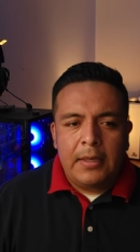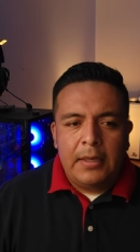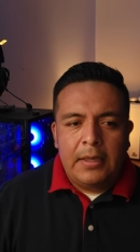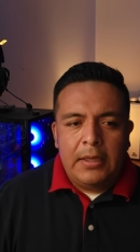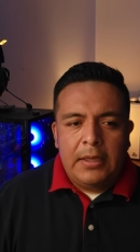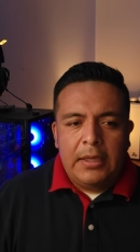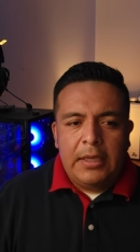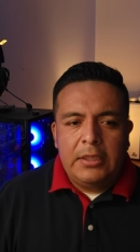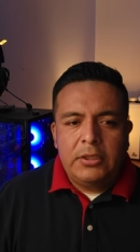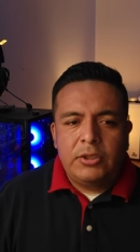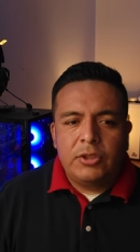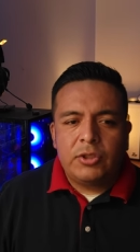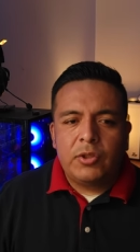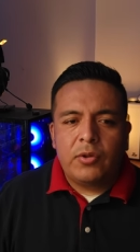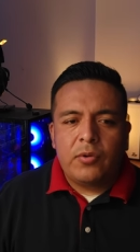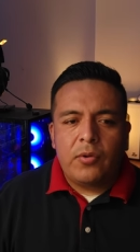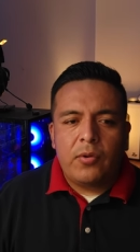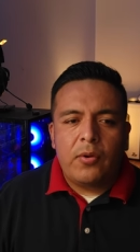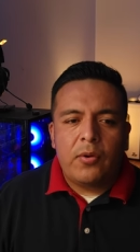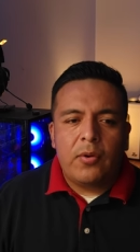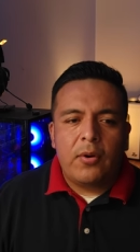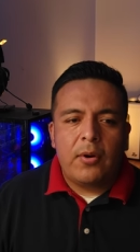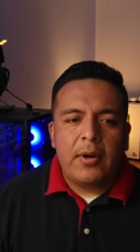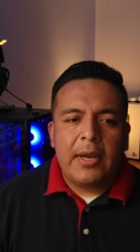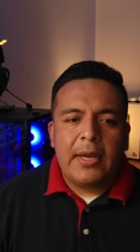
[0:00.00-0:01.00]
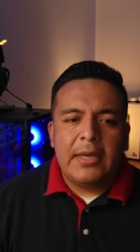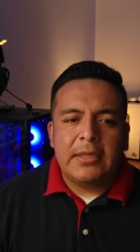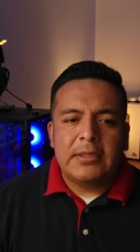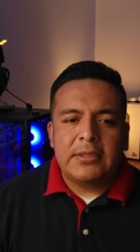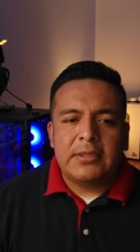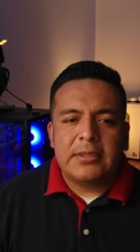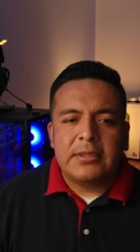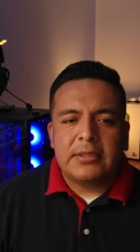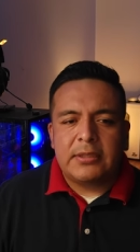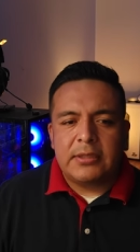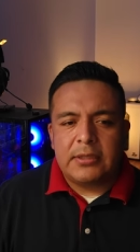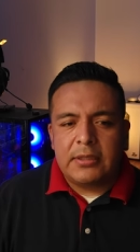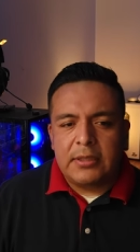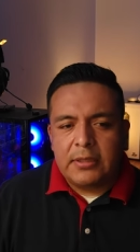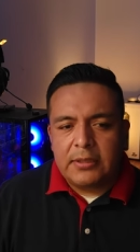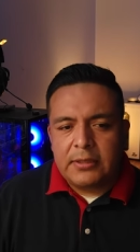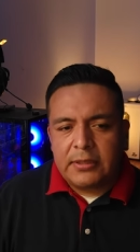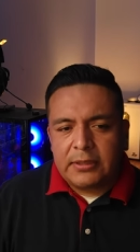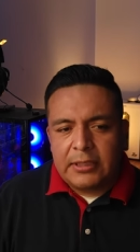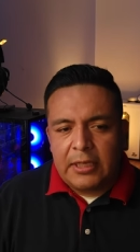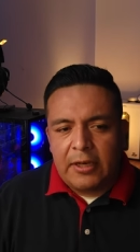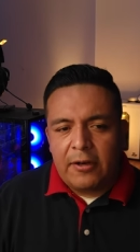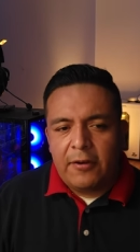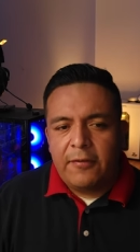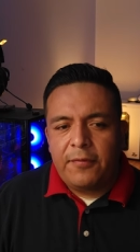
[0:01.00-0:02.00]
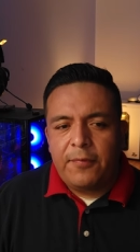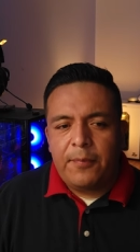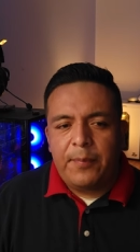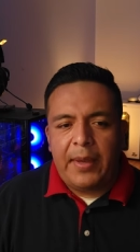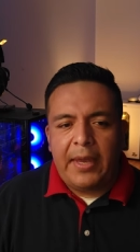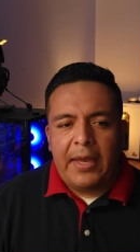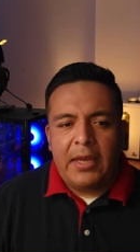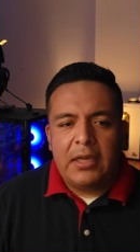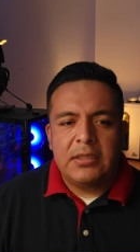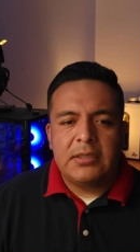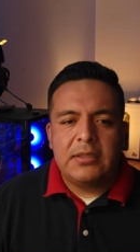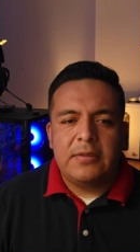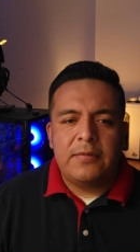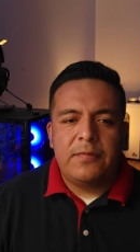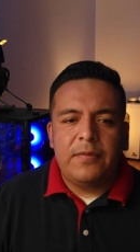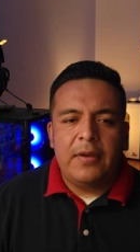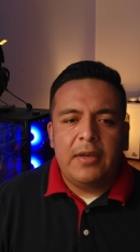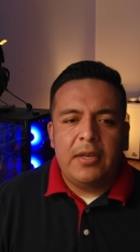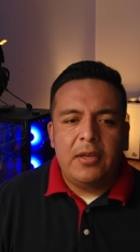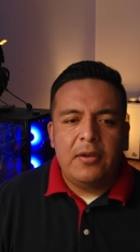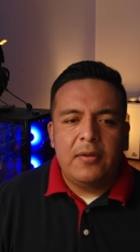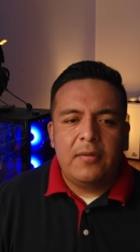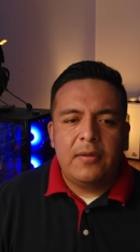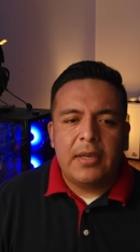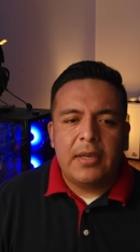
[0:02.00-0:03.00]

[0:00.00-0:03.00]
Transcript: Each core has self-paced video